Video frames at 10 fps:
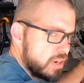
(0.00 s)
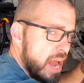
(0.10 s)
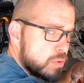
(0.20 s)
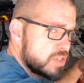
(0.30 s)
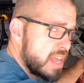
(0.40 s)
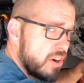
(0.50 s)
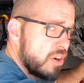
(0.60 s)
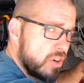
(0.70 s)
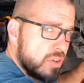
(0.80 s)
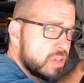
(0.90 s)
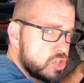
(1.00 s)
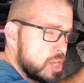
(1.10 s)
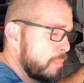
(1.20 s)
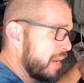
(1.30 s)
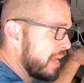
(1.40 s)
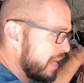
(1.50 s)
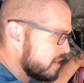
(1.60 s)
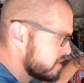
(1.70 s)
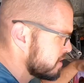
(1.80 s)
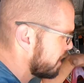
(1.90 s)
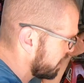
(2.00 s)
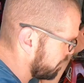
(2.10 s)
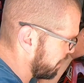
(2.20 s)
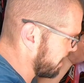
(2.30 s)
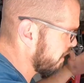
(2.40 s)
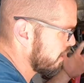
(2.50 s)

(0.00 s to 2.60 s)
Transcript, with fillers: and how centered under the Jeep it is. But